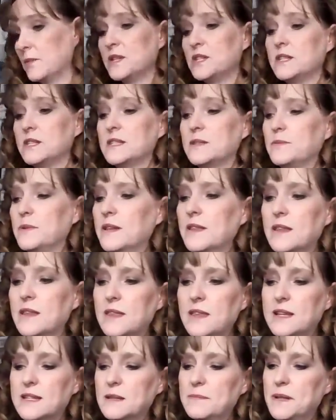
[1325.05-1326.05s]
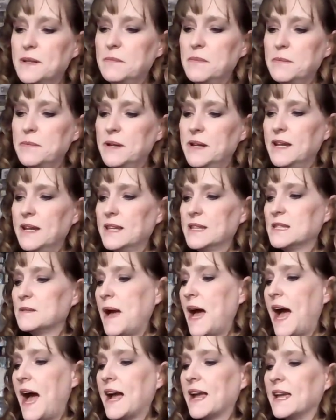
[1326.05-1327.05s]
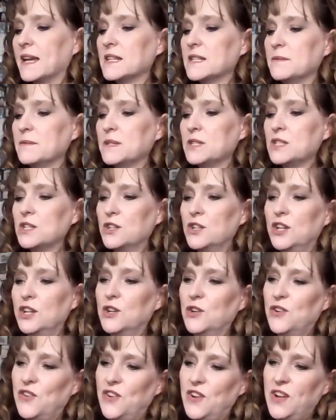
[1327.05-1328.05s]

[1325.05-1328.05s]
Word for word: which is one of the things I'm going to be putting in this package. I'll show you.